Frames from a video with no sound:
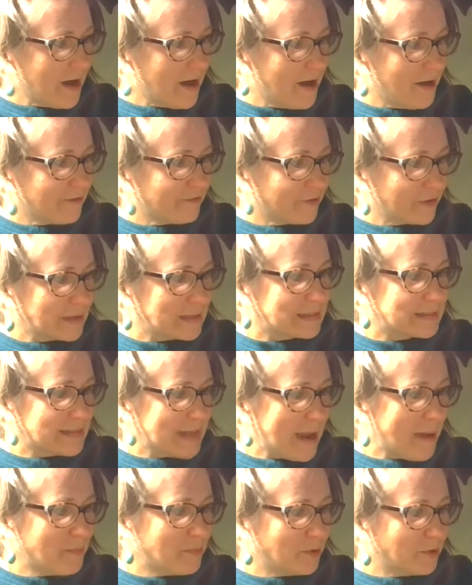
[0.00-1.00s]
For
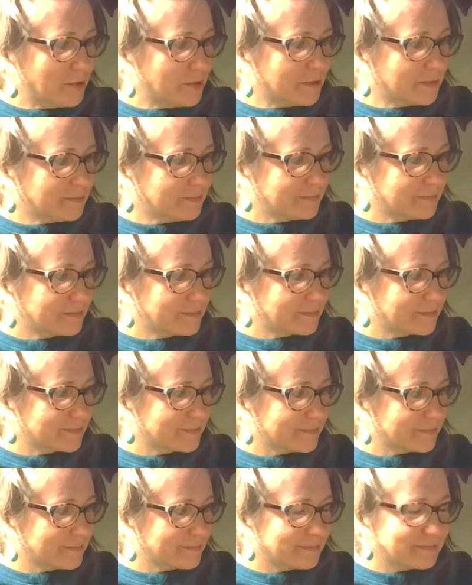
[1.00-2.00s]
example,
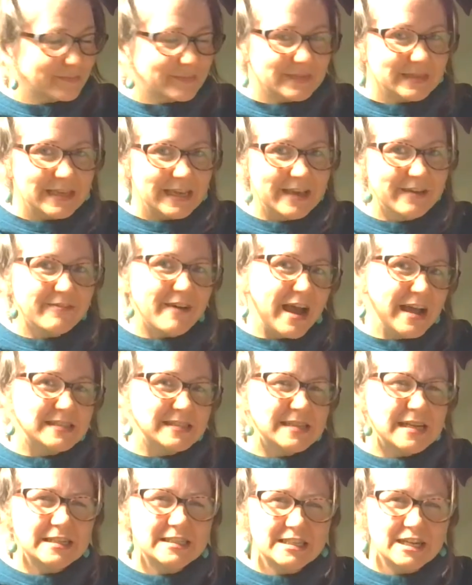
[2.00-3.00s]
if I
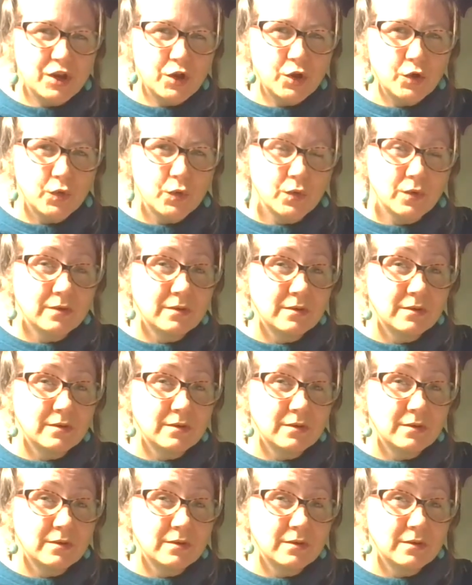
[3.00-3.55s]
said to you,